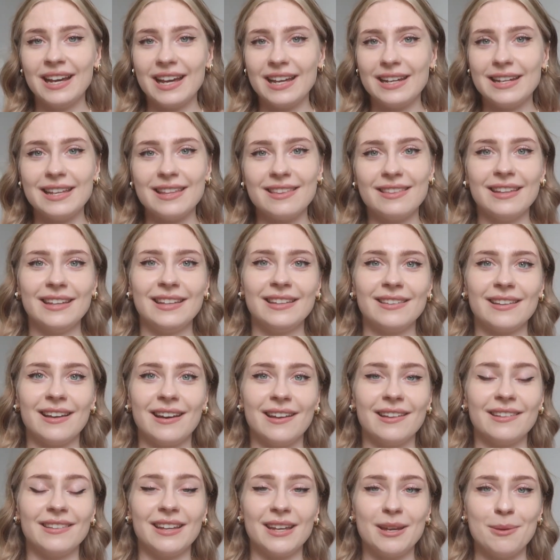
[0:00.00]
anything
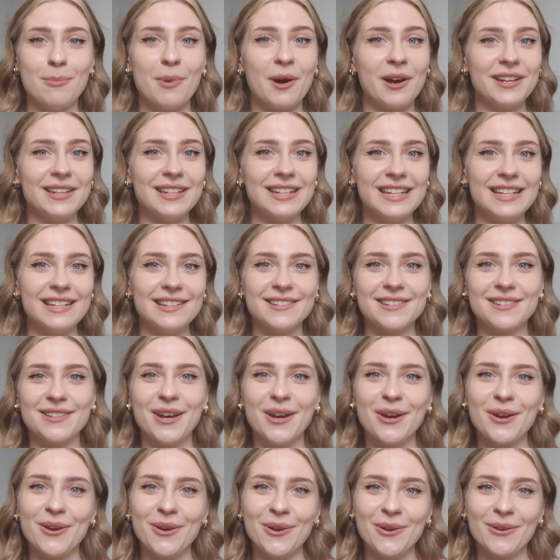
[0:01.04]
that they might need,
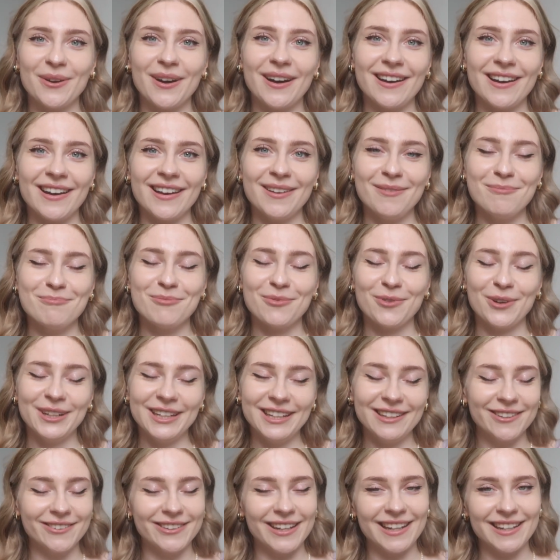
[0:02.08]
so I'm
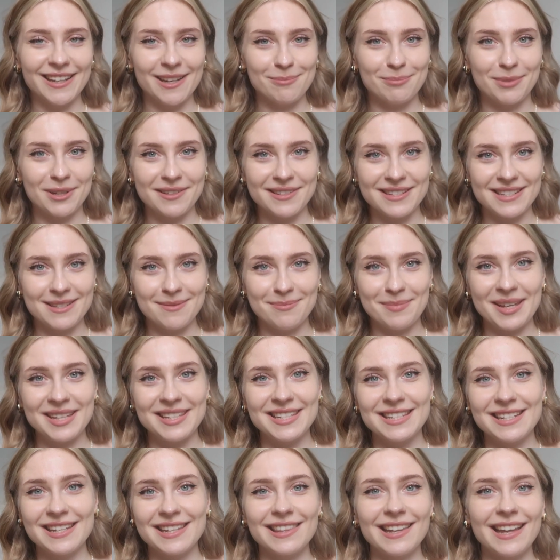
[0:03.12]
really glad I
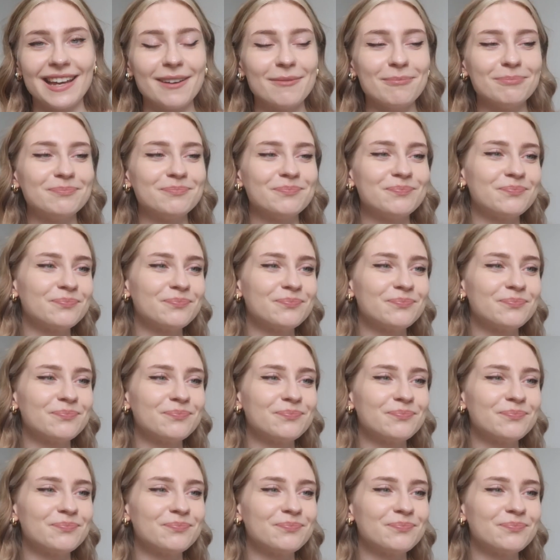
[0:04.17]
participated in that.